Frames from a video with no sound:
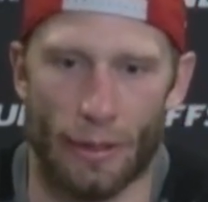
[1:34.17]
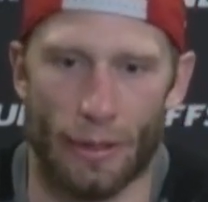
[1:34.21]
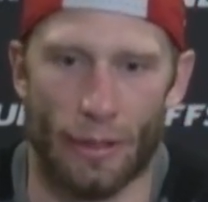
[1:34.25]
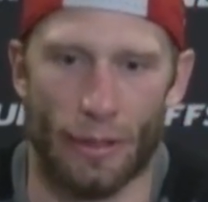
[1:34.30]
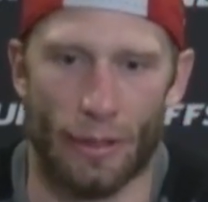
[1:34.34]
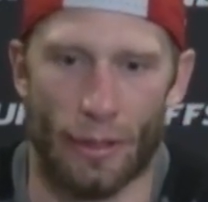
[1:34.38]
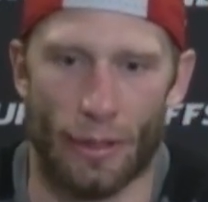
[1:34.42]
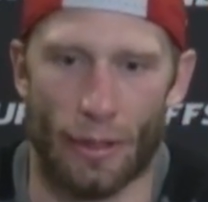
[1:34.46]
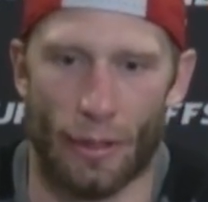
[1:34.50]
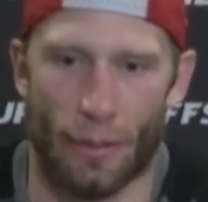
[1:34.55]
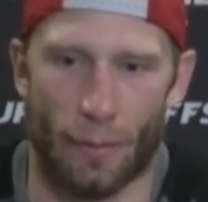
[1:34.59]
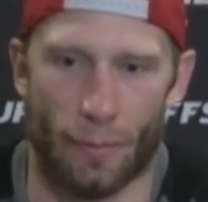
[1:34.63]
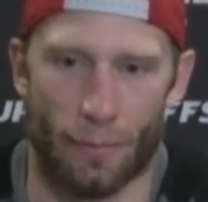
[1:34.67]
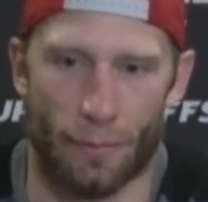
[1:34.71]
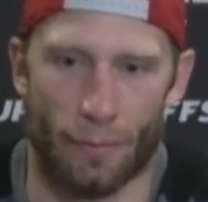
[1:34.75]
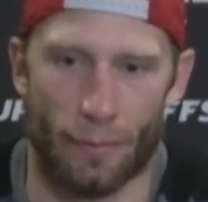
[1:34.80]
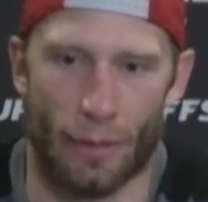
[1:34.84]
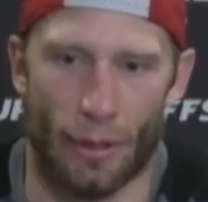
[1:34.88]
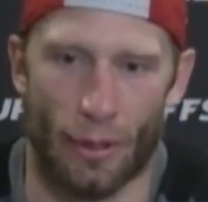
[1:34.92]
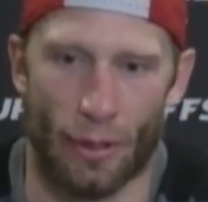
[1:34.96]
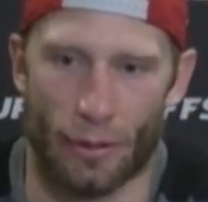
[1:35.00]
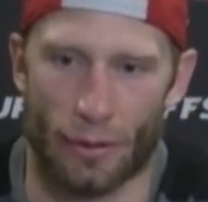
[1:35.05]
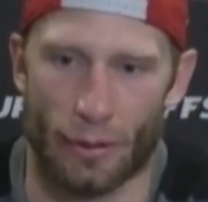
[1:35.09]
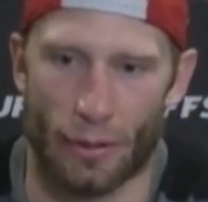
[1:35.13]
He um,
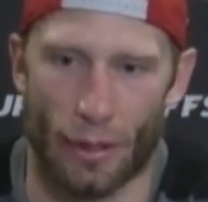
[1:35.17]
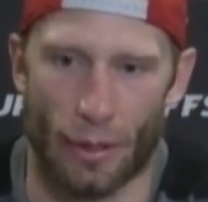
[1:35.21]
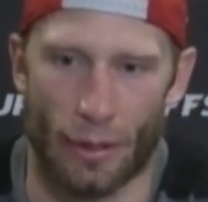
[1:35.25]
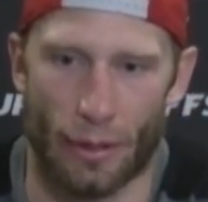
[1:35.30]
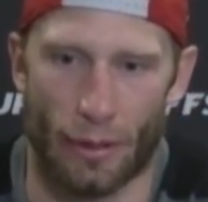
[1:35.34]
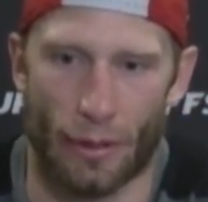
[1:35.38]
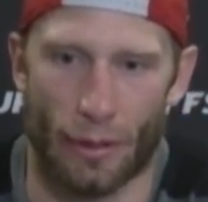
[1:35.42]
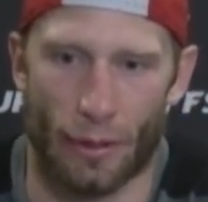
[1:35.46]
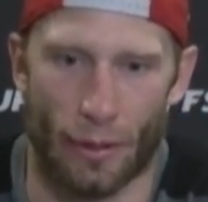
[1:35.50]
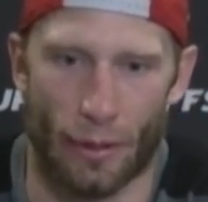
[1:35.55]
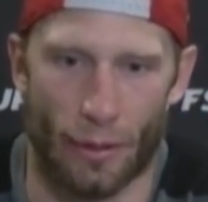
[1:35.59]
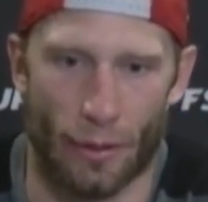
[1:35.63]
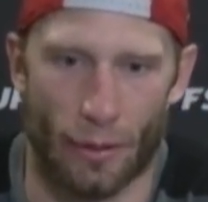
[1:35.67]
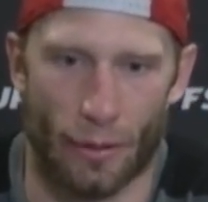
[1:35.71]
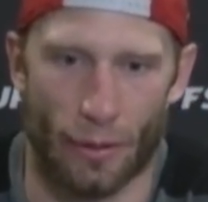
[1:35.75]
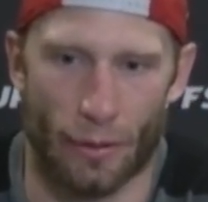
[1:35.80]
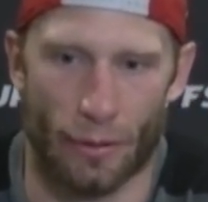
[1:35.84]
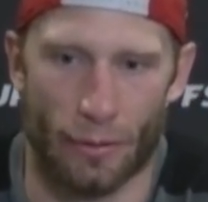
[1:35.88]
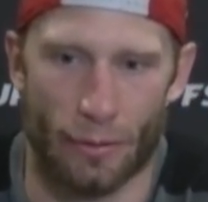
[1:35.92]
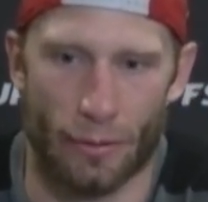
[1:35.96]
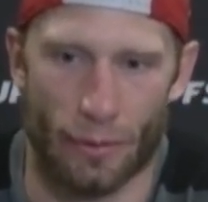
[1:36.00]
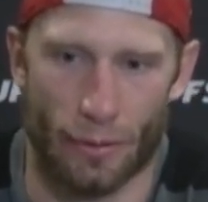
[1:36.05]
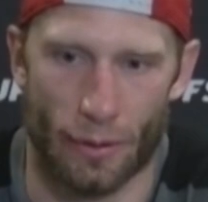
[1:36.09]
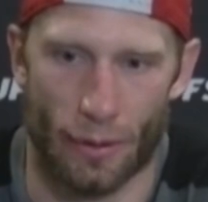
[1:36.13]
he looked like uh,
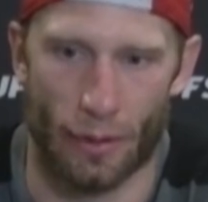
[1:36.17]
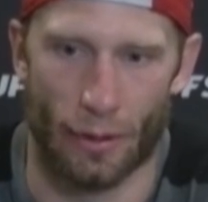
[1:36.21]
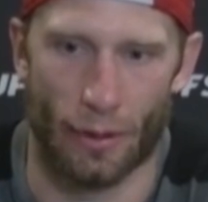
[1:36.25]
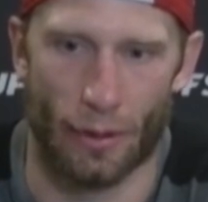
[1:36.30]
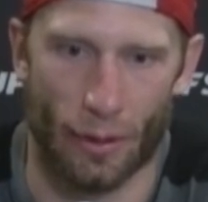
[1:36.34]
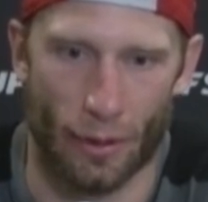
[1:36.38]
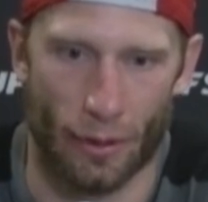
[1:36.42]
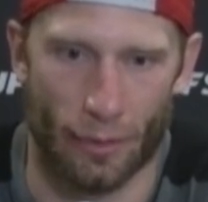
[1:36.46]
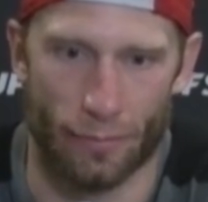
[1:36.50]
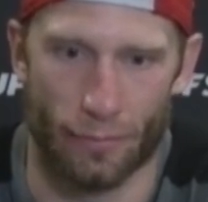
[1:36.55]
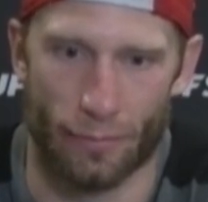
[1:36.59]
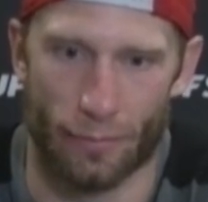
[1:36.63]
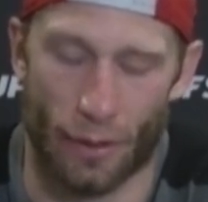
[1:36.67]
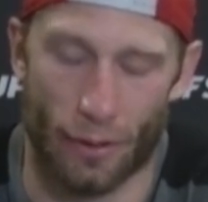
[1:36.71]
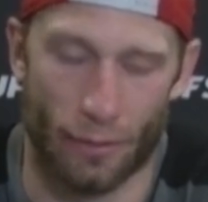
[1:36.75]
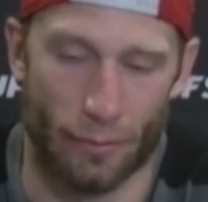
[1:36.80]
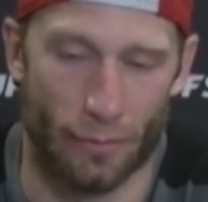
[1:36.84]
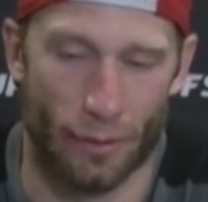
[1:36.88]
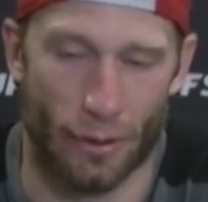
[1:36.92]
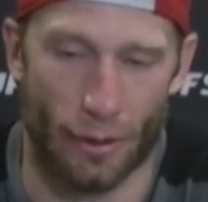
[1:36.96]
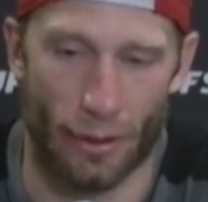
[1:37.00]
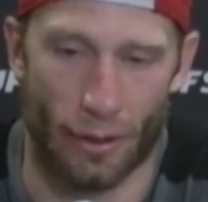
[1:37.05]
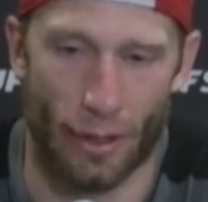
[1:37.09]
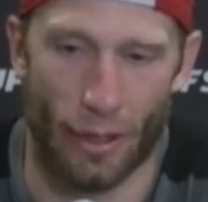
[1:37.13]
a, a, a
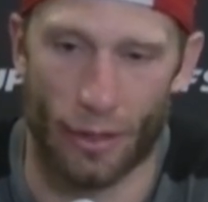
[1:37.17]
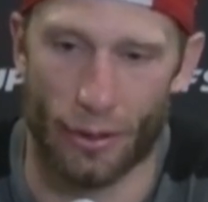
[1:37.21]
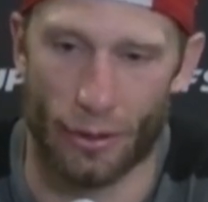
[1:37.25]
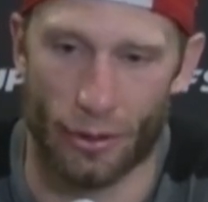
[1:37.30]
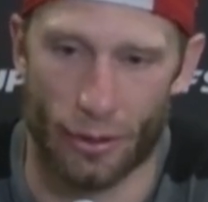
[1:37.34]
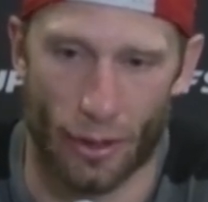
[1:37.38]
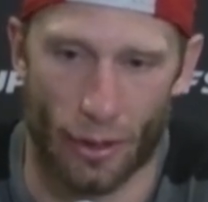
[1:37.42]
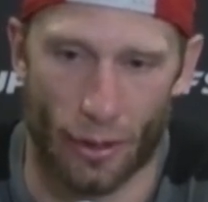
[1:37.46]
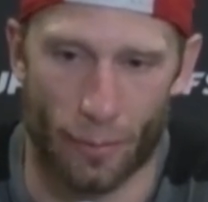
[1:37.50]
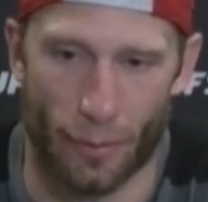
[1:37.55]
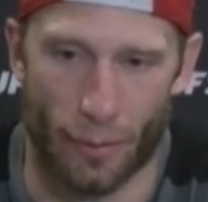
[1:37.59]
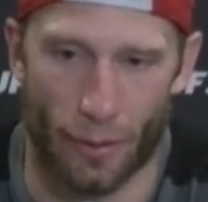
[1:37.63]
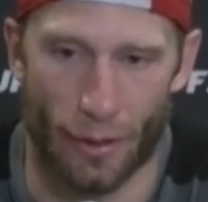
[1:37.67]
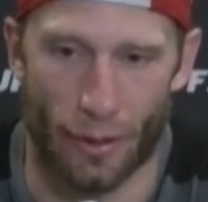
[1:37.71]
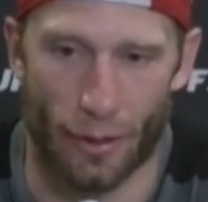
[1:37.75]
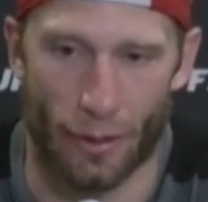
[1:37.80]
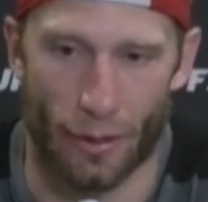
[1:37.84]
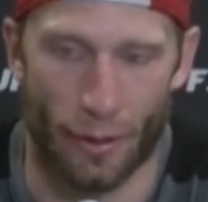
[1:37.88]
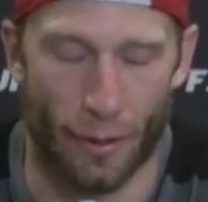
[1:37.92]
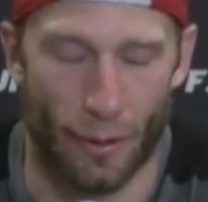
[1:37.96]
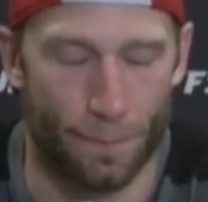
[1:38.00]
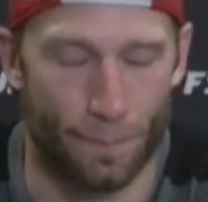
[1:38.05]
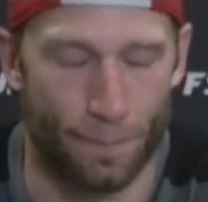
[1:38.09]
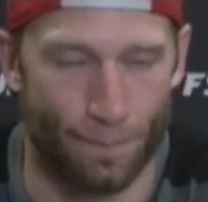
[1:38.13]
really good NHL player
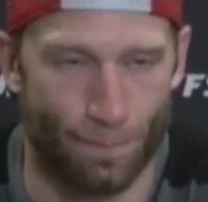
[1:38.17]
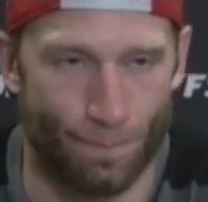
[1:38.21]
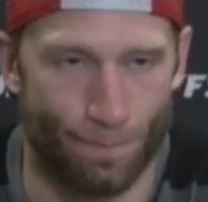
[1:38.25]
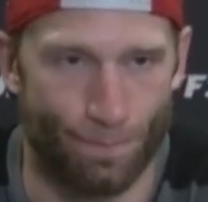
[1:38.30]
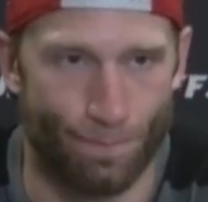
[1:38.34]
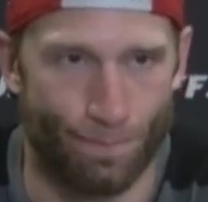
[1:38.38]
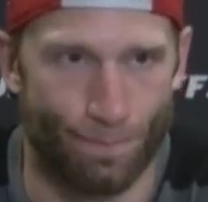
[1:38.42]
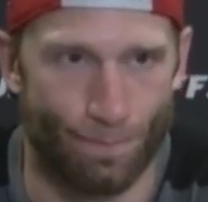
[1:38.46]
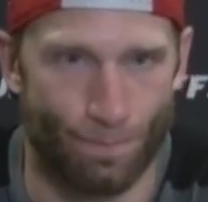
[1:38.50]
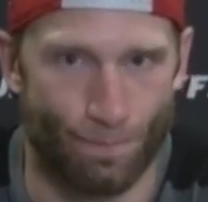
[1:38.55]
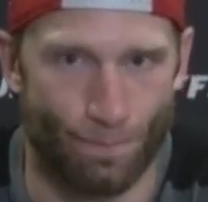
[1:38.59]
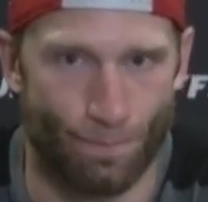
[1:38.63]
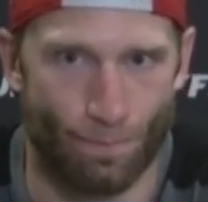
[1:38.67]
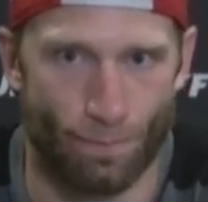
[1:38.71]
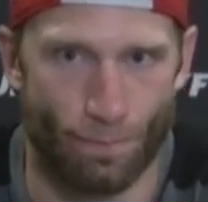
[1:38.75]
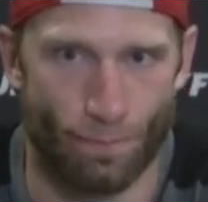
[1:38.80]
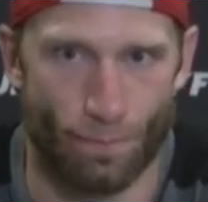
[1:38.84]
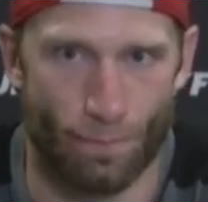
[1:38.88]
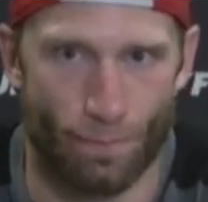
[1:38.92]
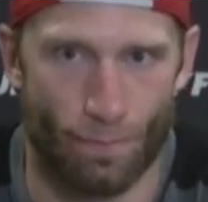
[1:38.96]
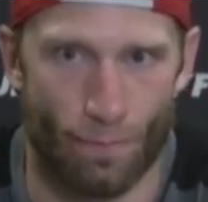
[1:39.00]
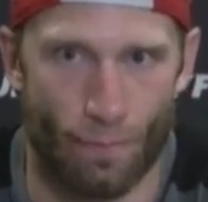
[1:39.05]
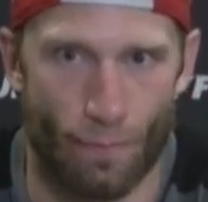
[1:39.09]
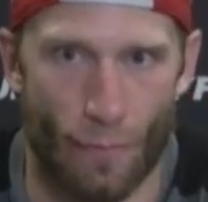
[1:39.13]
out there. All right,
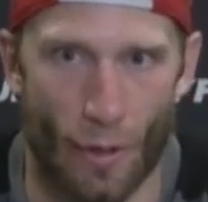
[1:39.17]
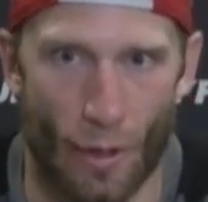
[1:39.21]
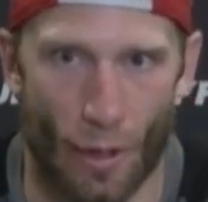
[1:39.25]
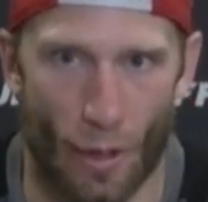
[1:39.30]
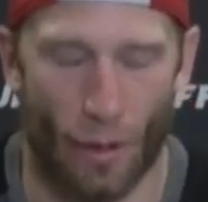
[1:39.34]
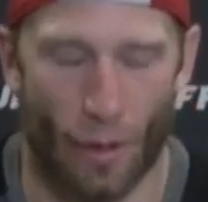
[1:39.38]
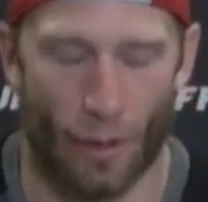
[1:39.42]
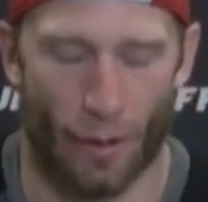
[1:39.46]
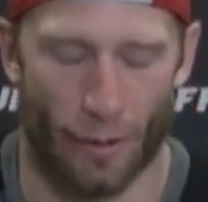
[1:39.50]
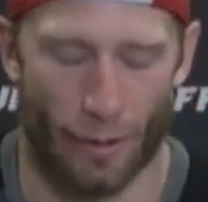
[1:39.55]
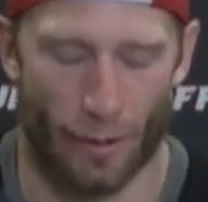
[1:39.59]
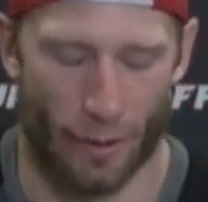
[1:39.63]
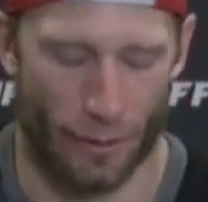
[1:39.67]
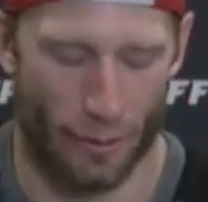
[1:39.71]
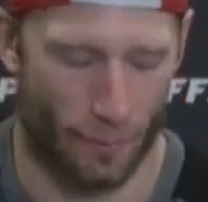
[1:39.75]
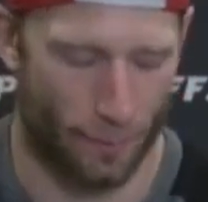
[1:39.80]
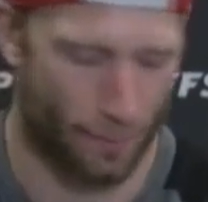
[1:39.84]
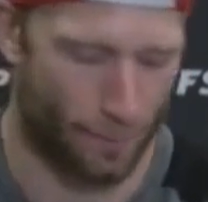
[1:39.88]
thanks, Jordo. All right, thanks.